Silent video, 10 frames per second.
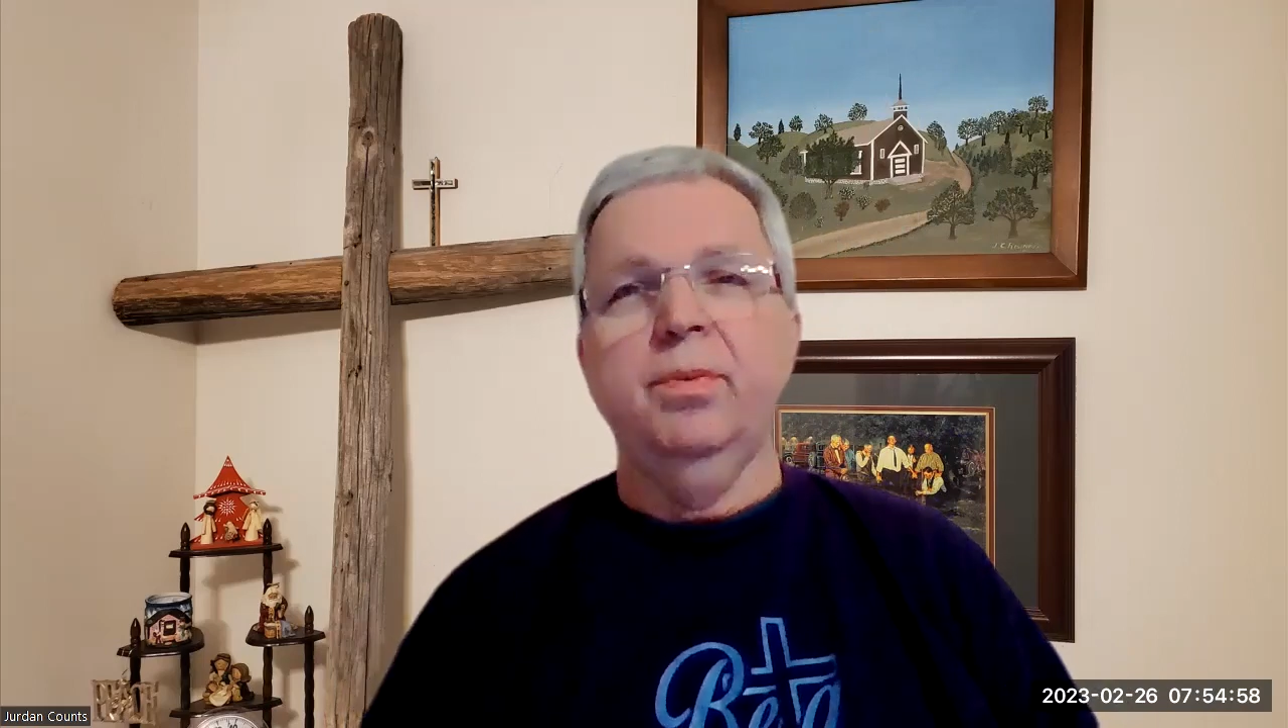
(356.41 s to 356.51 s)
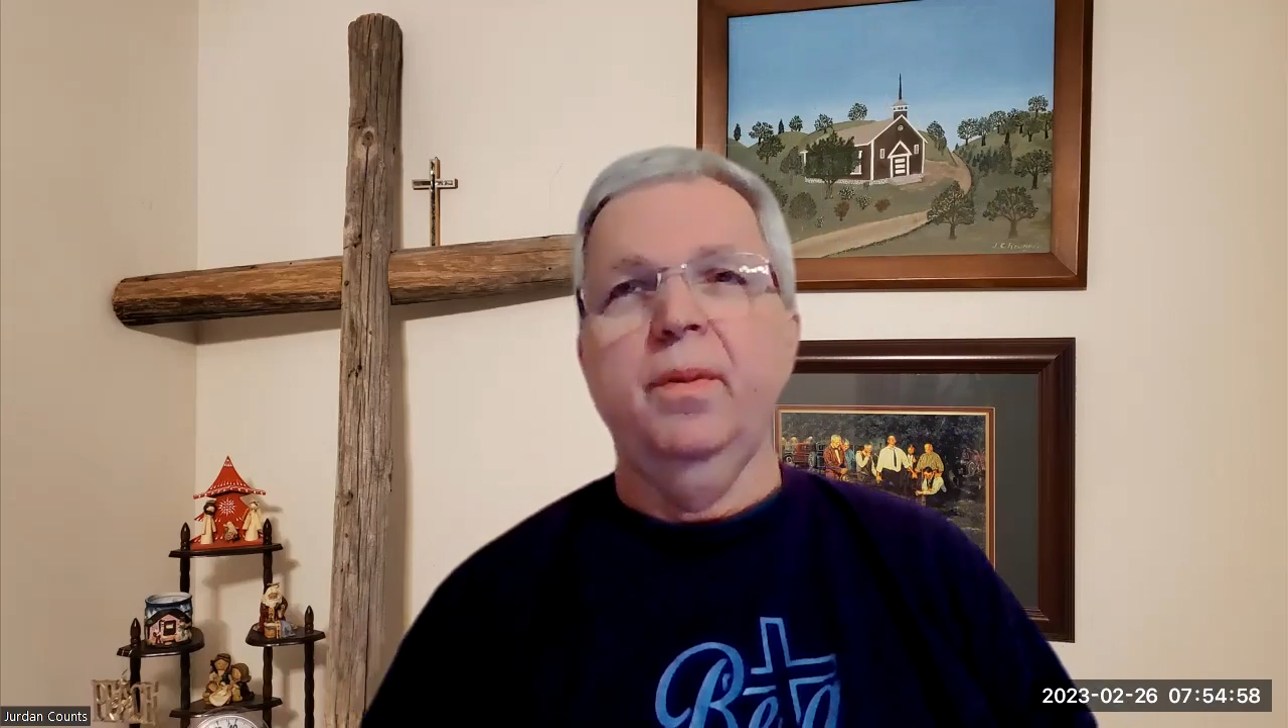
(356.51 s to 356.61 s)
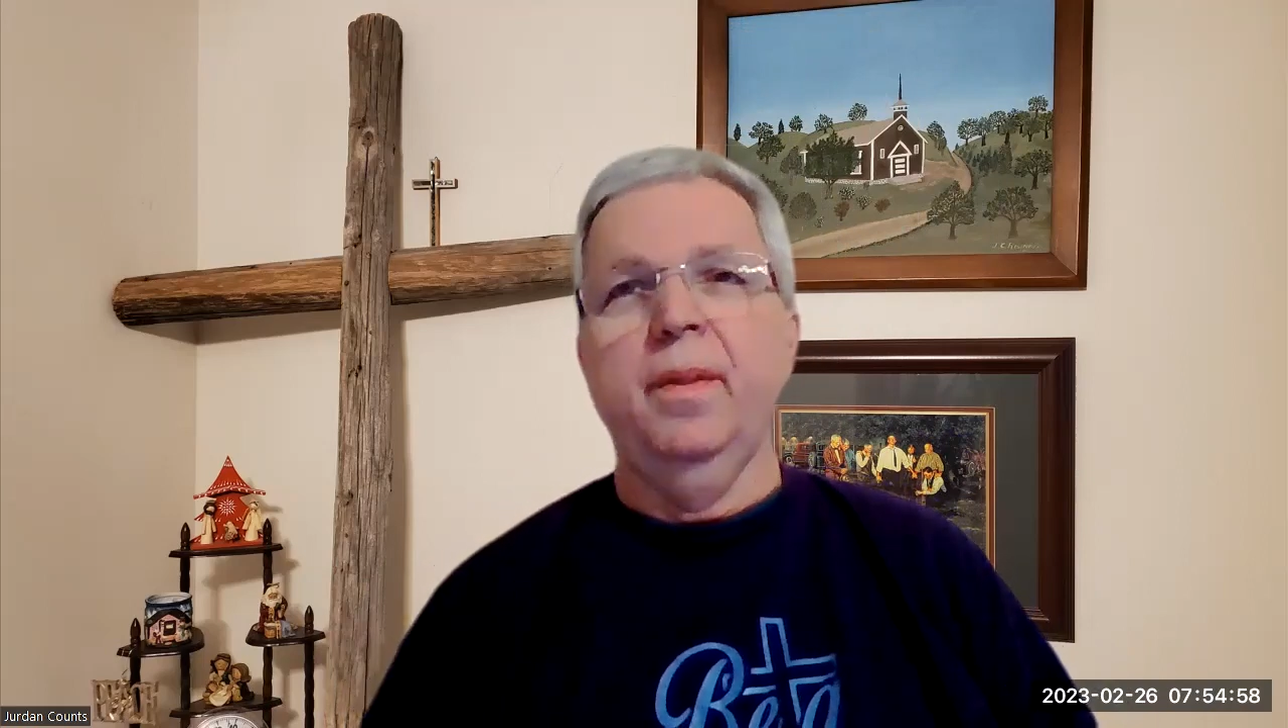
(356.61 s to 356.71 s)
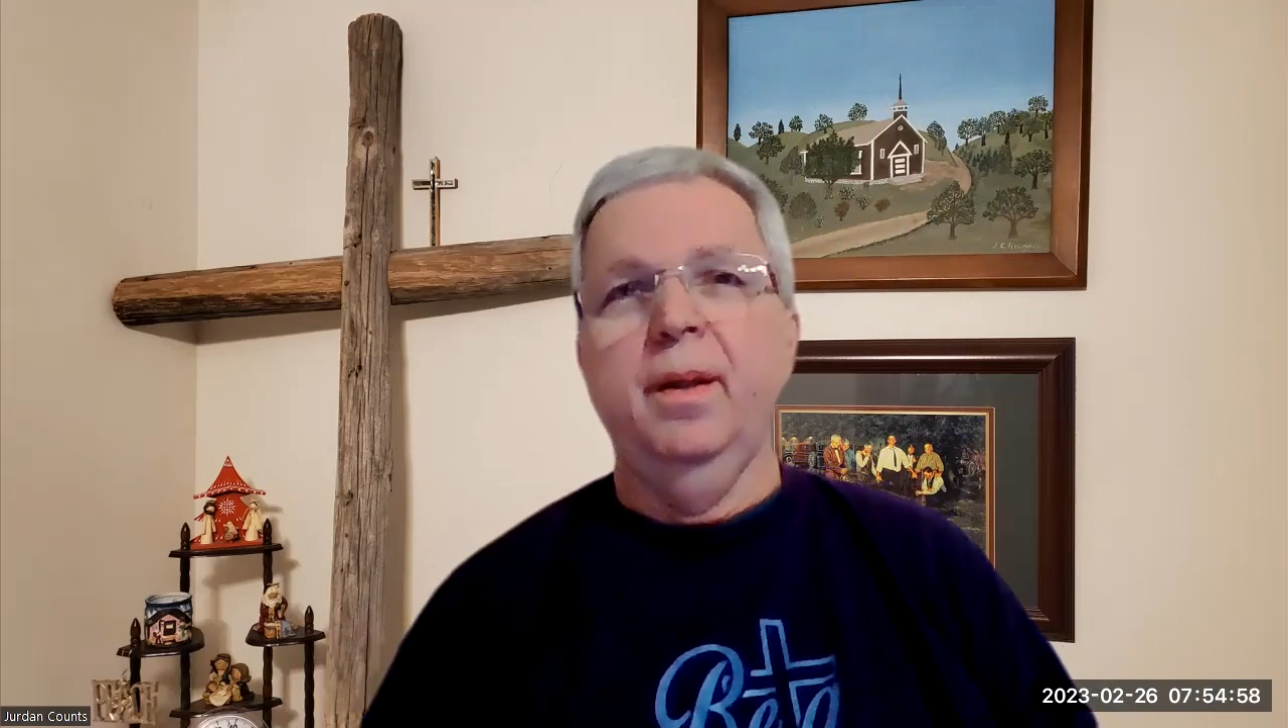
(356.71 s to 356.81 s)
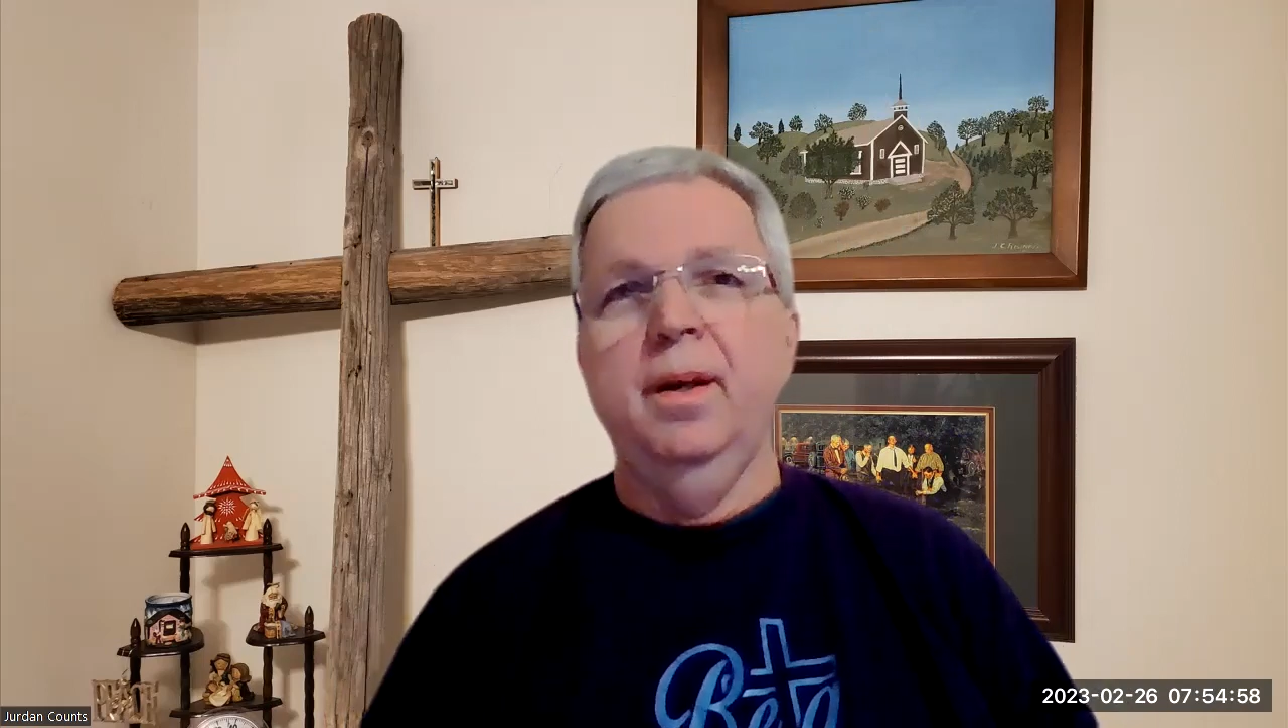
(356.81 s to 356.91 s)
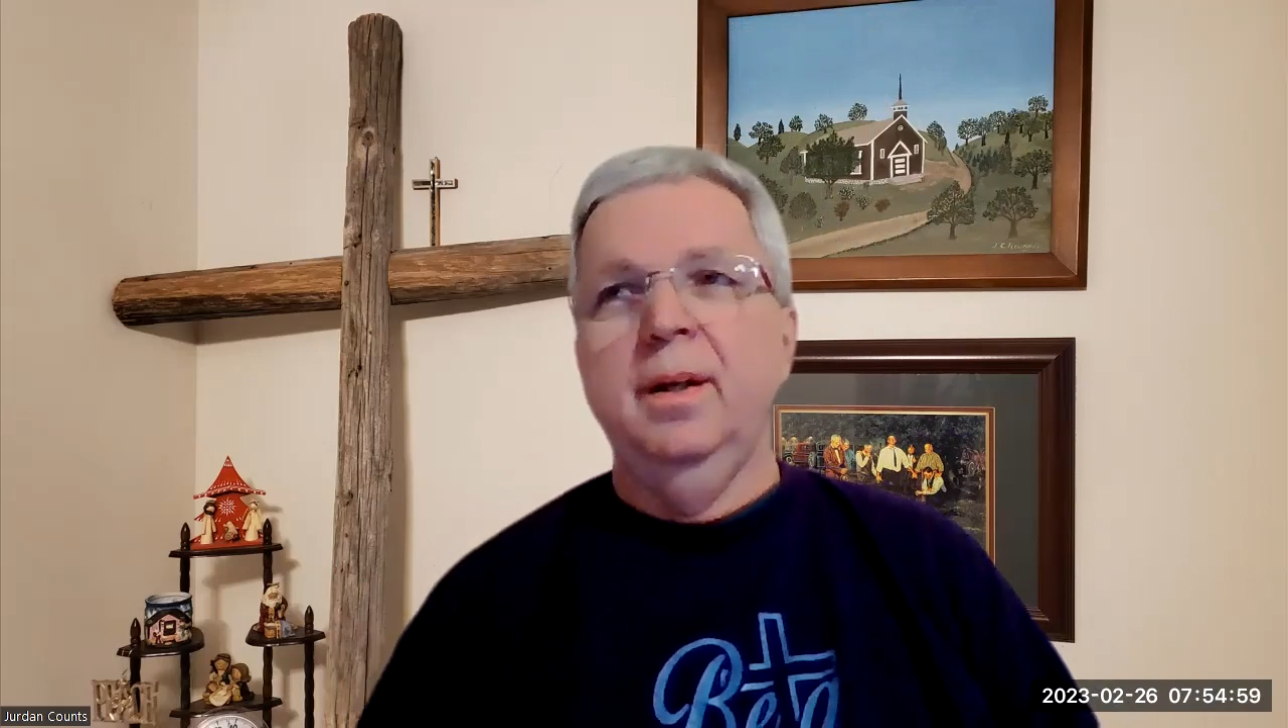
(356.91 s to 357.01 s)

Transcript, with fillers: for the